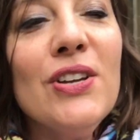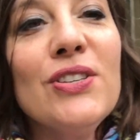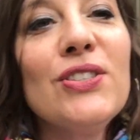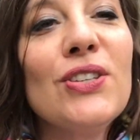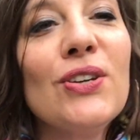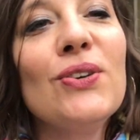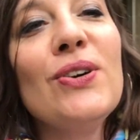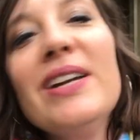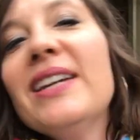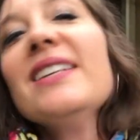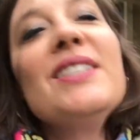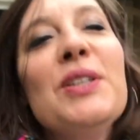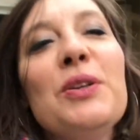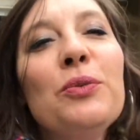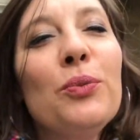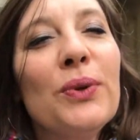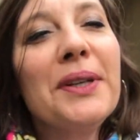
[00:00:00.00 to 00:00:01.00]
So is
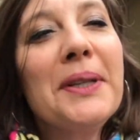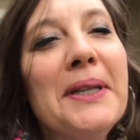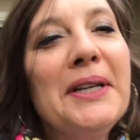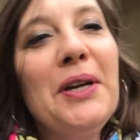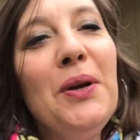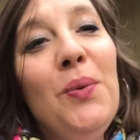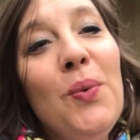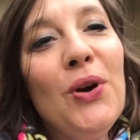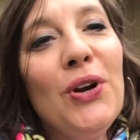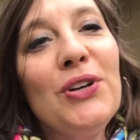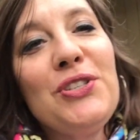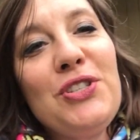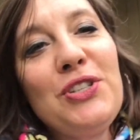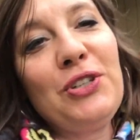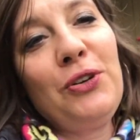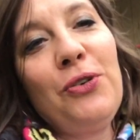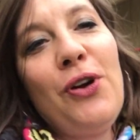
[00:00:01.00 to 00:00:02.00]
it really a
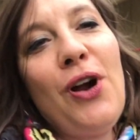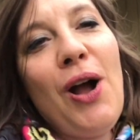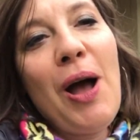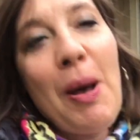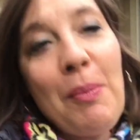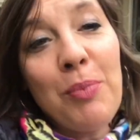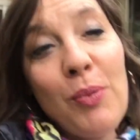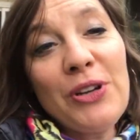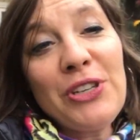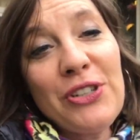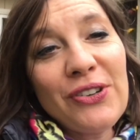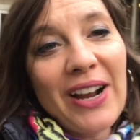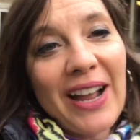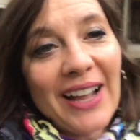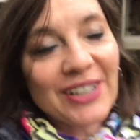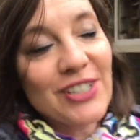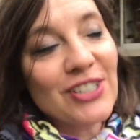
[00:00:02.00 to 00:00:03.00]
worst crop when you're
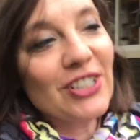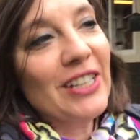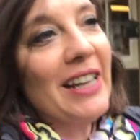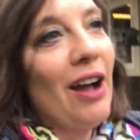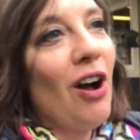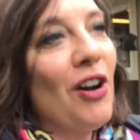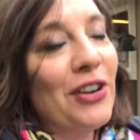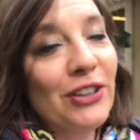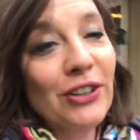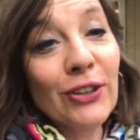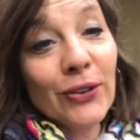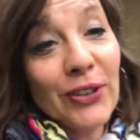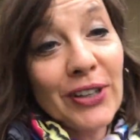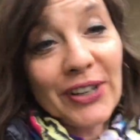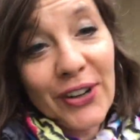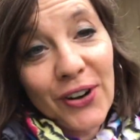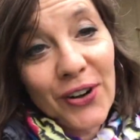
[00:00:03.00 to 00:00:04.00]
actually on a
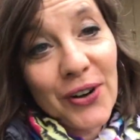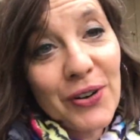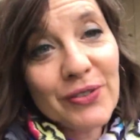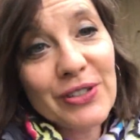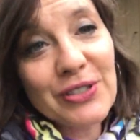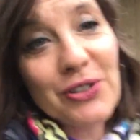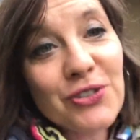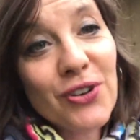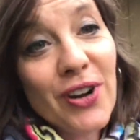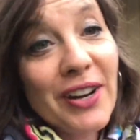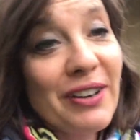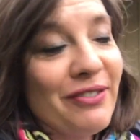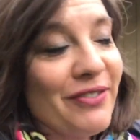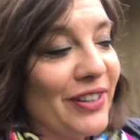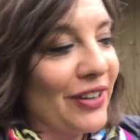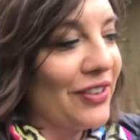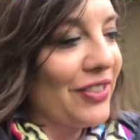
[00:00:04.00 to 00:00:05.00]
learning curve and you're trying to
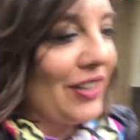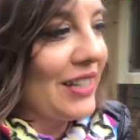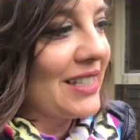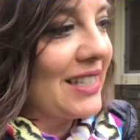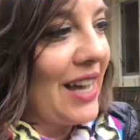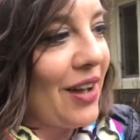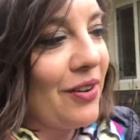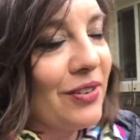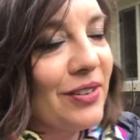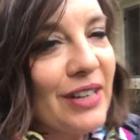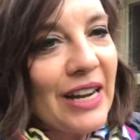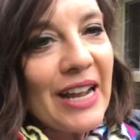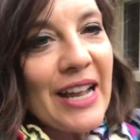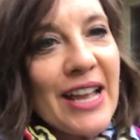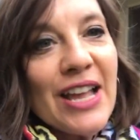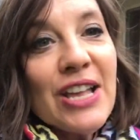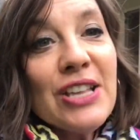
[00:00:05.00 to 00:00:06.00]
figure things out?
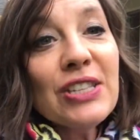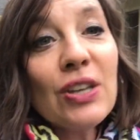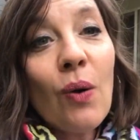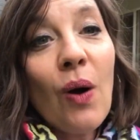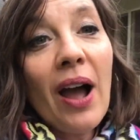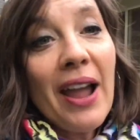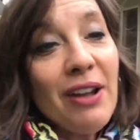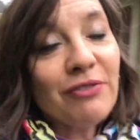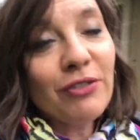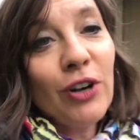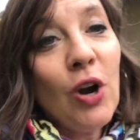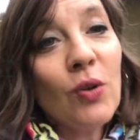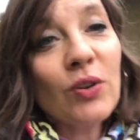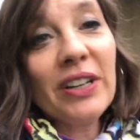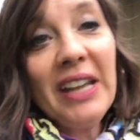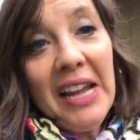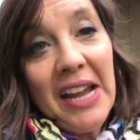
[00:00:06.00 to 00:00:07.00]
So I have
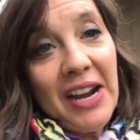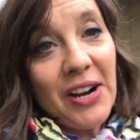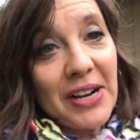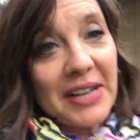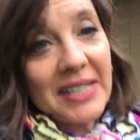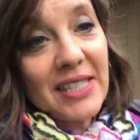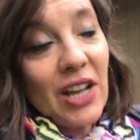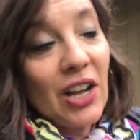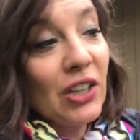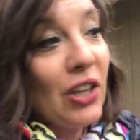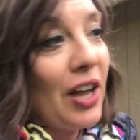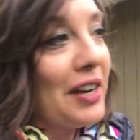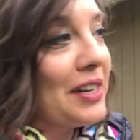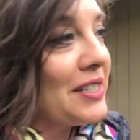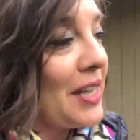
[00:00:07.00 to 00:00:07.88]
grown carrots a lot